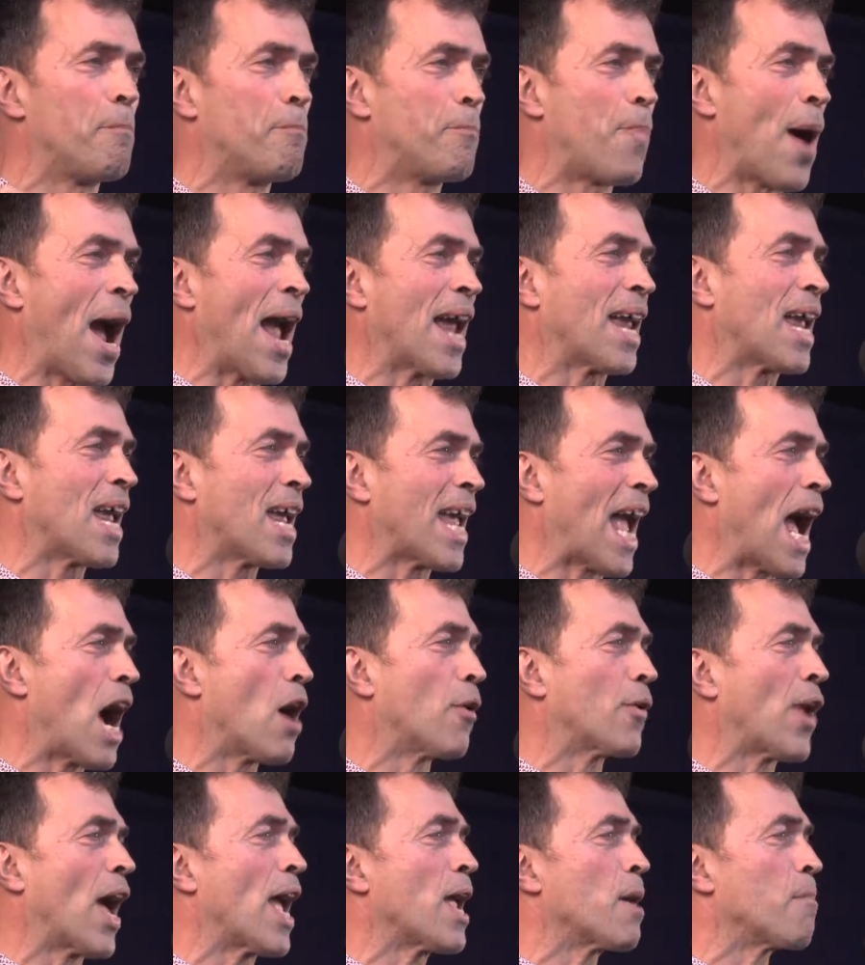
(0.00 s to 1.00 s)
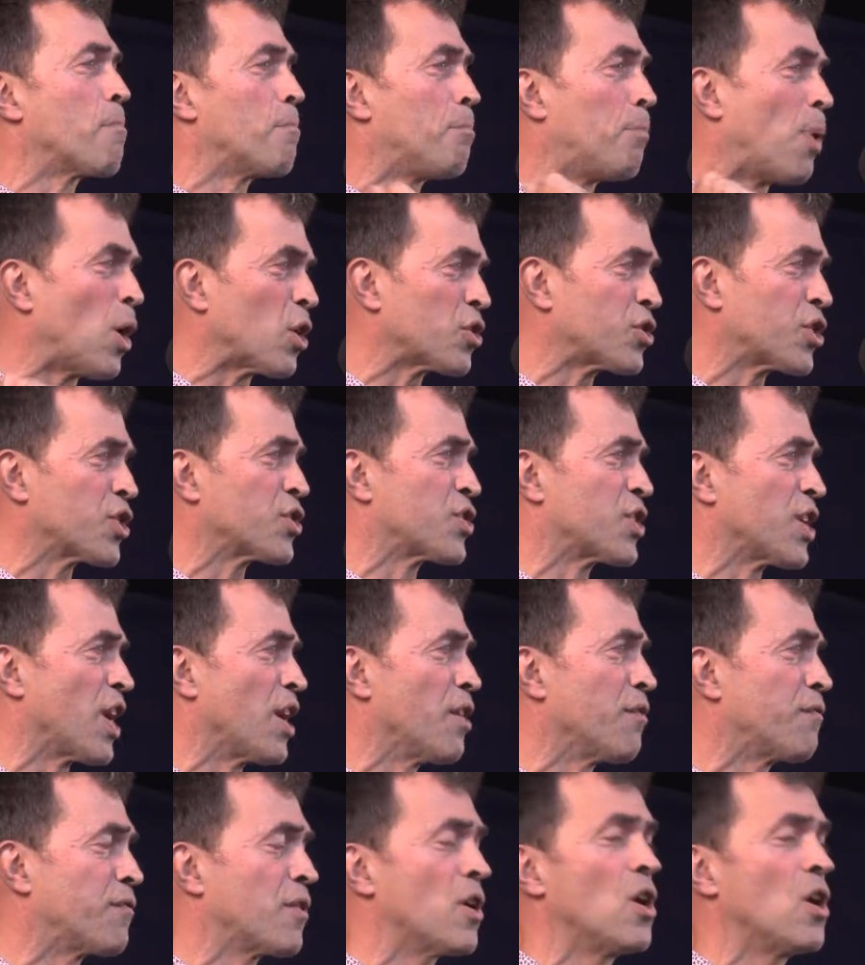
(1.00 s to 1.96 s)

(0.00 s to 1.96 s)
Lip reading: banging out a positive,